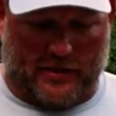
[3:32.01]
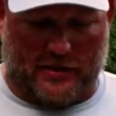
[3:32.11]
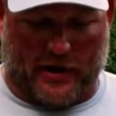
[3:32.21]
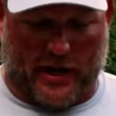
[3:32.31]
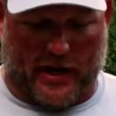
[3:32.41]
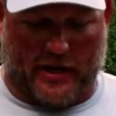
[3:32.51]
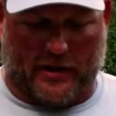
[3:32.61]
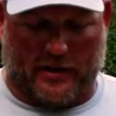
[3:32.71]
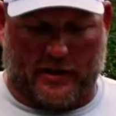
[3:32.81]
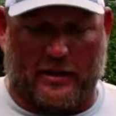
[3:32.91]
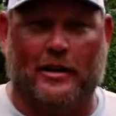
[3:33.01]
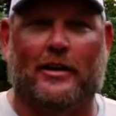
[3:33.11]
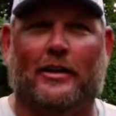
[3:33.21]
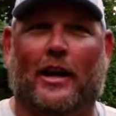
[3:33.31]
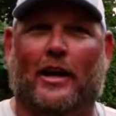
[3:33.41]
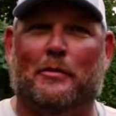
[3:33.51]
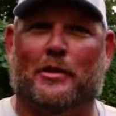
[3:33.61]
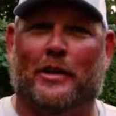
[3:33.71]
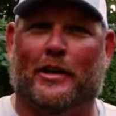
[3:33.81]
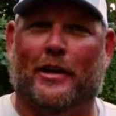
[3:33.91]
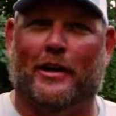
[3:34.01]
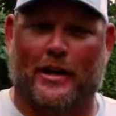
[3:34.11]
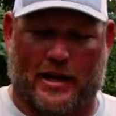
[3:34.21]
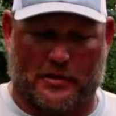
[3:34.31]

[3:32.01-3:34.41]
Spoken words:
drag, clicker drag. I'm sure you can hear that.